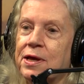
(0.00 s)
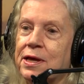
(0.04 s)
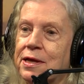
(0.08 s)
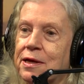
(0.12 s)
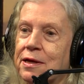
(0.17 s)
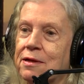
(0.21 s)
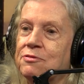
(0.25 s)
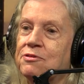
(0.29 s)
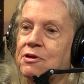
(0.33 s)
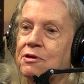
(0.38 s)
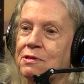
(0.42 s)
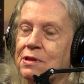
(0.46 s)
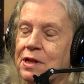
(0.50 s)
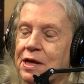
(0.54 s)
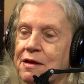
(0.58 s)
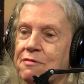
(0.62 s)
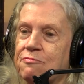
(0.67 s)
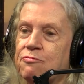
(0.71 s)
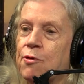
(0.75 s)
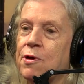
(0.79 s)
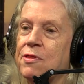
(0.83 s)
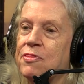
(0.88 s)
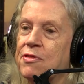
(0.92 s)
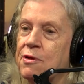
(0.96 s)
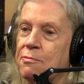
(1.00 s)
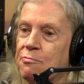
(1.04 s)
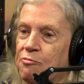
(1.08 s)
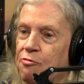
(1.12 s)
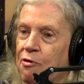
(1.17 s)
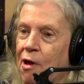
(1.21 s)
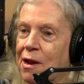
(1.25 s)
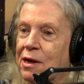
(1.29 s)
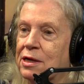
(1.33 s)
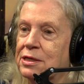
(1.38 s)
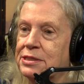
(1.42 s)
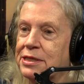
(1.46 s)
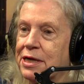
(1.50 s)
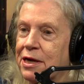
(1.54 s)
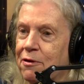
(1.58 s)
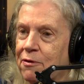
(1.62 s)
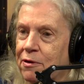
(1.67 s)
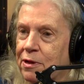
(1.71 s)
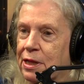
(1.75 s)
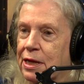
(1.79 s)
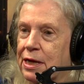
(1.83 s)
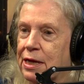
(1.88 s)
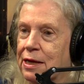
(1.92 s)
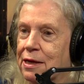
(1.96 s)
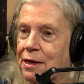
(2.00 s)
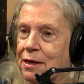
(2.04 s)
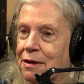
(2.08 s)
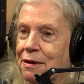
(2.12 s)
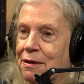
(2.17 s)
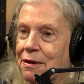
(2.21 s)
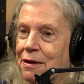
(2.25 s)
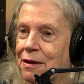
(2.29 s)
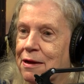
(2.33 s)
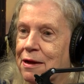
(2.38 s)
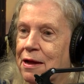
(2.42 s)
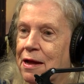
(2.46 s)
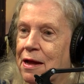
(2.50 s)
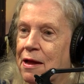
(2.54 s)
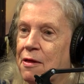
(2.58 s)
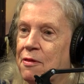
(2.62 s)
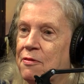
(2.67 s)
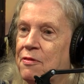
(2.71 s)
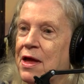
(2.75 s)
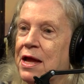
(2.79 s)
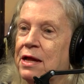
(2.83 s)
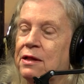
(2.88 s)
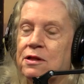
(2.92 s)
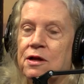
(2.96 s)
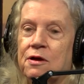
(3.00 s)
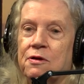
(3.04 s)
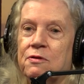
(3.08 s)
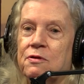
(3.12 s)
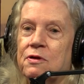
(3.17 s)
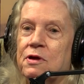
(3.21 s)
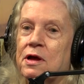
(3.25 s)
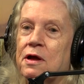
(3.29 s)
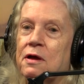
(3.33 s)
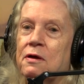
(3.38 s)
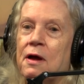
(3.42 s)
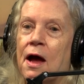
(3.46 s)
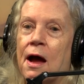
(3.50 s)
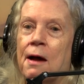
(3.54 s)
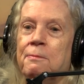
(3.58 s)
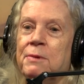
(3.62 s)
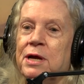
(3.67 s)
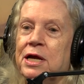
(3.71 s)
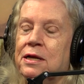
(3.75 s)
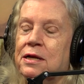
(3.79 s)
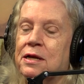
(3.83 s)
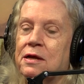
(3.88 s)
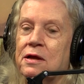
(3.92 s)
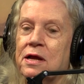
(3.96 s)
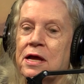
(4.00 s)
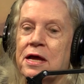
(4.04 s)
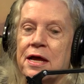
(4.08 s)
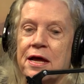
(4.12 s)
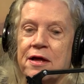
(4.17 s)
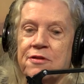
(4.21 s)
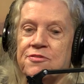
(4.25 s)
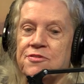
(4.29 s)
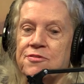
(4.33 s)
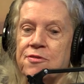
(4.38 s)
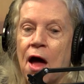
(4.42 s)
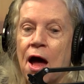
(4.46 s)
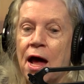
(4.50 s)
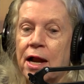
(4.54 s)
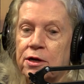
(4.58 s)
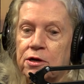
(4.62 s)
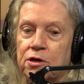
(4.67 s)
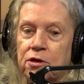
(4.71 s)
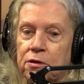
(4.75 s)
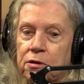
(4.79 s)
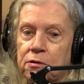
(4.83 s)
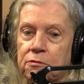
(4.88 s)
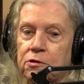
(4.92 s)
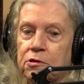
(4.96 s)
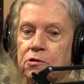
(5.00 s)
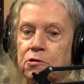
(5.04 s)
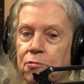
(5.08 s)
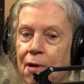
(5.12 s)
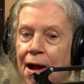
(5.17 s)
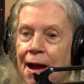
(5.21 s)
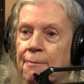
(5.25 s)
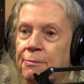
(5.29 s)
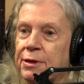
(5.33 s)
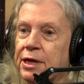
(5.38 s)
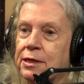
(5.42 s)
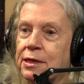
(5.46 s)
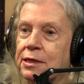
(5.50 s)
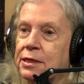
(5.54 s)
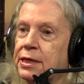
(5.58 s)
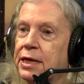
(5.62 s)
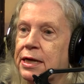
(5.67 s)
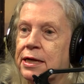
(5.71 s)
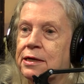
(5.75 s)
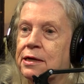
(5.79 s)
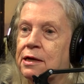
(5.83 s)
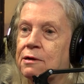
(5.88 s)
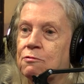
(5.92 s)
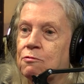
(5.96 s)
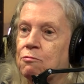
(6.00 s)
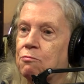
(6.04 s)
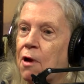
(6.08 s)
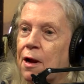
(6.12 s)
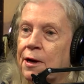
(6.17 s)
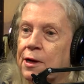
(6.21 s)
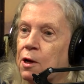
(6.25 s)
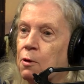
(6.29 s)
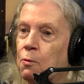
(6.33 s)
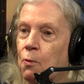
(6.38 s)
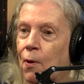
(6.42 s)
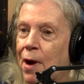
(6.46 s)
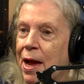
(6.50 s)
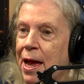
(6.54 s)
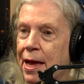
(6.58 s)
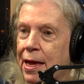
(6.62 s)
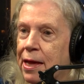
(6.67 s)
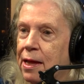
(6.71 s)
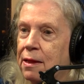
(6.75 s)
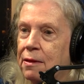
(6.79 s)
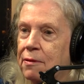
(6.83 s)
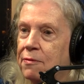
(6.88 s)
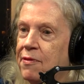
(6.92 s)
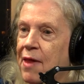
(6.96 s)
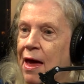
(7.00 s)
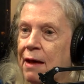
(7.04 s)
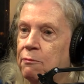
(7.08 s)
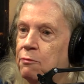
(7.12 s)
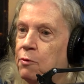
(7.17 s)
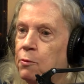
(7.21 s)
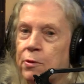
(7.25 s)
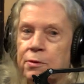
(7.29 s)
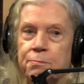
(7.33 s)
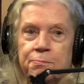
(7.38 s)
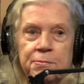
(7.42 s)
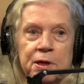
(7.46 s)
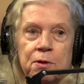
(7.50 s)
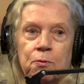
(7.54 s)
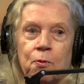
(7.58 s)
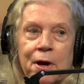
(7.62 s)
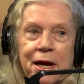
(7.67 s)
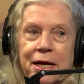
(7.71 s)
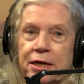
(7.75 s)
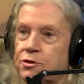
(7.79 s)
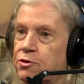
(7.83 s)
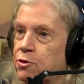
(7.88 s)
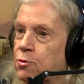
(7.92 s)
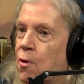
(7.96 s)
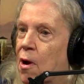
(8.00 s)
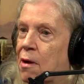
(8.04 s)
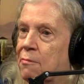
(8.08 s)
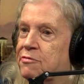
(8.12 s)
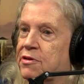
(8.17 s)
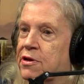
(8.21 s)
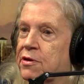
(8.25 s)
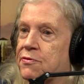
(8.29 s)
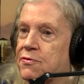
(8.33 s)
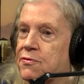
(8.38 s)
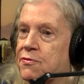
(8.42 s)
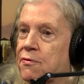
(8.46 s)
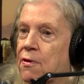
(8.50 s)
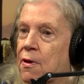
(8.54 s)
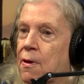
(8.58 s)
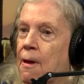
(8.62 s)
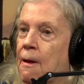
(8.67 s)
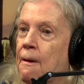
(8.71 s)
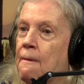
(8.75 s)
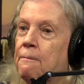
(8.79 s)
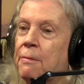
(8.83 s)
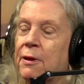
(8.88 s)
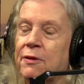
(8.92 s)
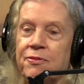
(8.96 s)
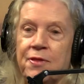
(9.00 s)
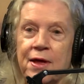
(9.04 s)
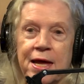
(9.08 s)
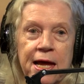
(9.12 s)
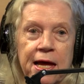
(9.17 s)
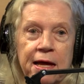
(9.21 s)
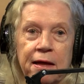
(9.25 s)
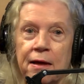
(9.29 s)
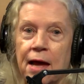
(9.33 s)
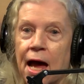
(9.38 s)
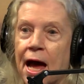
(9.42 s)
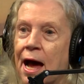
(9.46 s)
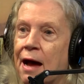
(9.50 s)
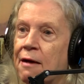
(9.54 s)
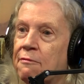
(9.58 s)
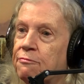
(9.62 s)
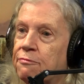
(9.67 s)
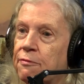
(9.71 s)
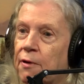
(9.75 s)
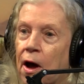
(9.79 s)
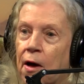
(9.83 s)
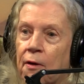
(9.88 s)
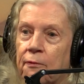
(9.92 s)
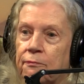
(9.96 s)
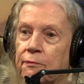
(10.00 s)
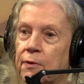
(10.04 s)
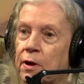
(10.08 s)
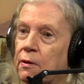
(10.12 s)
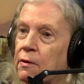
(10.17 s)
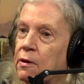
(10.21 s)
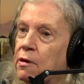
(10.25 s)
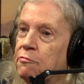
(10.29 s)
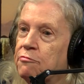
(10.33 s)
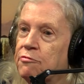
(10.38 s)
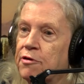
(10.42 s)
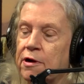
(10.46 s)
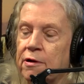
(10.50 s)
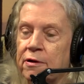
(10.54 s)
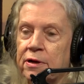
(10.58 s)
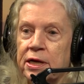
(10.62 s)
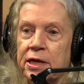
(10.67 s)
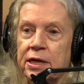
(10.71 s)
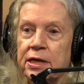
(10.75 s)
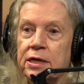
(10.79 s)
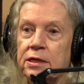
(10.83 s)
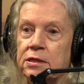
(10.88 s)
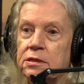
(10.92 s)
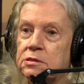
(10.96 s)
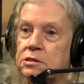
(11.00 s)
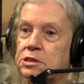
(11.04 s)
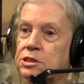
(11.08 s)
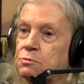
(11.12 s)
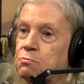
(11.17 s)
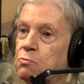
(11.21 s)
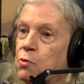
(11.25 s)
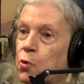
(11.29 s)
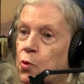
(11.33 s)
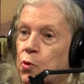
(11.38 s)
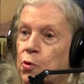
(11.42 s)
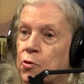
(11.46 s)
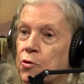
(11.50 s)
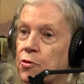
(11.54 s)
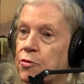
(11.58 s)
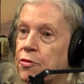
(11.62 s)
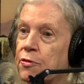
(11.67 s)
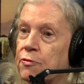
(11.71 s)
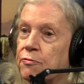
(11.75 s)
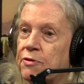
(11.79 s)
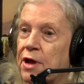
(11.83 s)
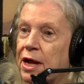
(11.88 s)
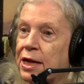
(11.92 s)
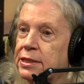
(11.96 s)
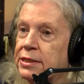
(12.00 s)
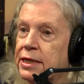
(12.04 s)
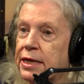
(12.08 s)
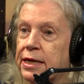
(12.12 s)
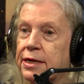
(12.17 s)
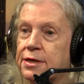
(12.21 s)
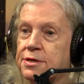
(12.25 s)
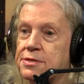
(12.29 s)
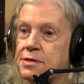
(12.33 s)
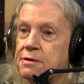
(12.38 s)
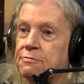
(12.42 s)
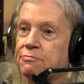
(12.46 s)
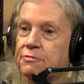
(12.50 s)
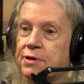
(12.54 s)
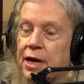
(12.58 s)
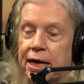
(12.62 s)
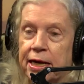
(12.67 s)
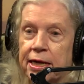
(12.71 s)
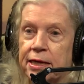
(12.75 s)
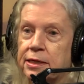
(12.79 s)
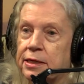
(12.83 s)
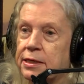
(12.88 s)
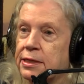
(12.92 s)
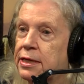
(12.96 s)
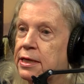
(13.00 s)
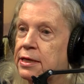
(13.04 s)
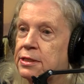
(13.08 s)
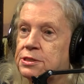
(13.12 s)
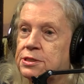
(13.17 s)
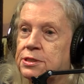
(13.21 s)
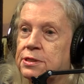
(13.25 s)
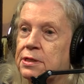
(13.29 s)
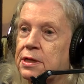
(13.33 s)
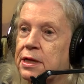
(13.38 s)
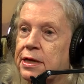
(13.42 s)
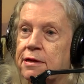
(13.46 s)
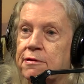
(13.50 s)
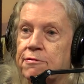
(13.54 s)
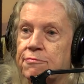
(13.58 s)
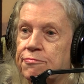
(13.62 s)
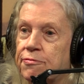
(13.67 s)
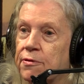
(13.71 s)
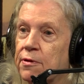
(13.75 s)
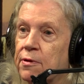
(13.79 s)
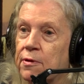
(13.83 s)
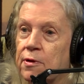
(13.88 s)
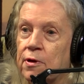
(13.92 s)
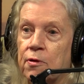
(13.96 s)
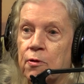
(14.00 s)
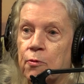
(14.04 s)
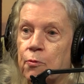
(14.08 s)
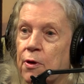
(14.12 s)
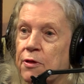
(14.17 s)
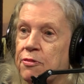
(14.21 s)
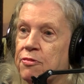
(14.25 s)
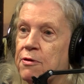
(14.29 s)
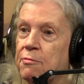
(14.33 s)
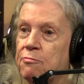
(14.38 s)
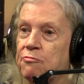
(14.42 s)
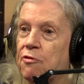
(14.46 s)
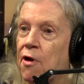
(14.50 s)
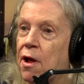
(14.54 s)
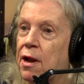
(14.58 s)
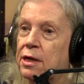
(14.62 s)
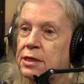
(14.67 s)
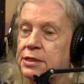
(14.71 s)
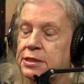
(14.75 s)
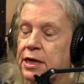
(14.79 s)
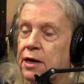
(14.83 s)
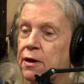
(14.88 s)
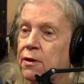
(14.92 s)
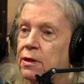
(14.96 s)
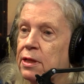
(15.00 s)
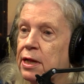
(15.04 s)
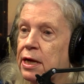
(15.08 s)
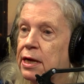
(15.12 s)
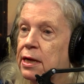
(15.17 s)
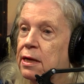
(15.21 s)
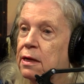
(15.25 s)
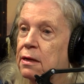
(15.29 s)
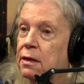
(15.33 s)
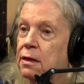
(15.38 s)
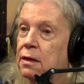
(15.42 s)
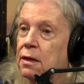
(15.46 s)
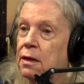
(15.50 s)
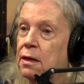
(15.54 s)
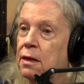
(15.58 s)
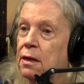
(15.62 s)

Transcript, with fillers: the kid to leave with them voluntarily. They I mean, it's not grabbing a kid and running away, right. that would be way too obvious. But they have uh, very smooth techniques of getting a kid to leave with them voluntarily.